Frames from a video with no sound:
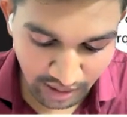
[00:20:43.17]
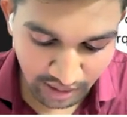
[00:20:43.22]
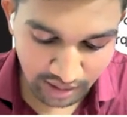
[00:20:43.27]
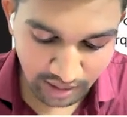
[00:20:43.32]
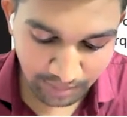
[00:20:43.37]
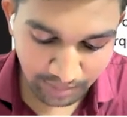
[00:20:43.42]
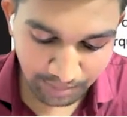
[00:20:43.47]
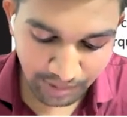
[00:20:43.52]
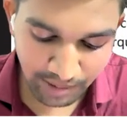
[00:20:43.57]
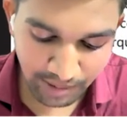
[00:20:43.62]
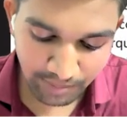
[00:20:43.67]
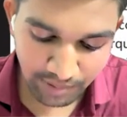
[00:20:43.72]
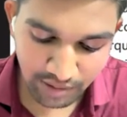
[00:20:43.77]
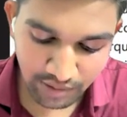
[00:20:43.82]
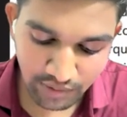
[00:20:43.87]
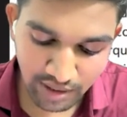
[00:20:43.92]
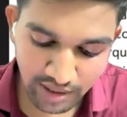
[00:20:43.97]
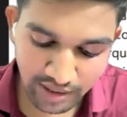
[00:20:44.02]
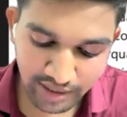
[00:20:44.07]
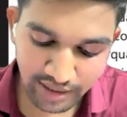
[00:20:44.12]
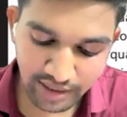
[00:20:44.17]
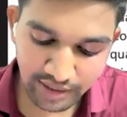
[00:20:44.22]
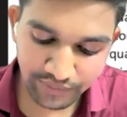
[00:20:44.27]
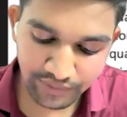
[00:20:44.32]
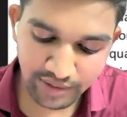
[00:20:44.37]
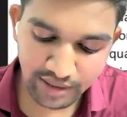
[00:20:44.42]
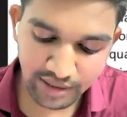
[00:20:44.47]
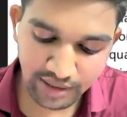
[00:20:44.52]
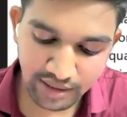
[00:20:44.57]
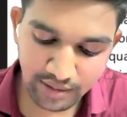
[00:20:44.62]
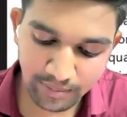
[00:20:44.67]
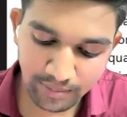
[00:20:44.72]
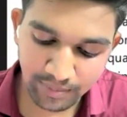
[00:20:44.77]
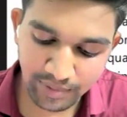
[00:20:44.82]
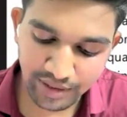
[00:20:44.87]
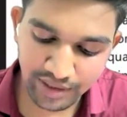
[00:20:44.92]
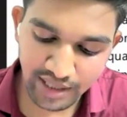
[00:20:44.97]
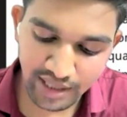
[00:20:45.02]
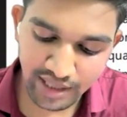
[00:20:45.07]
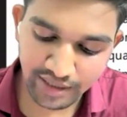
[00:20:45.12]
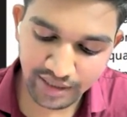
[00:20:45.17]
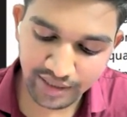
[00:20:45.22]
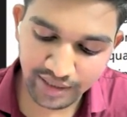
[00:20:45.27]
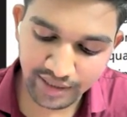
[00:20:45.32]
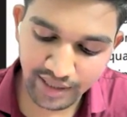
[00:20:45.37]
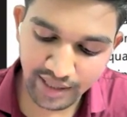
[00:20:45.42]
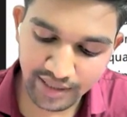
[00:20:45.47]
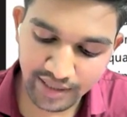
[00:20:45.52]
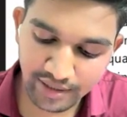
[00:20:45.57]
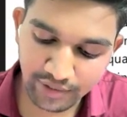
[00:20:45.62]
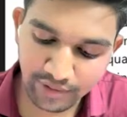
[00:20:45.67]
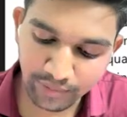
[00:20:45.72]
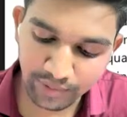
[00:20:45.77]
The people who are dealing with the company are entitled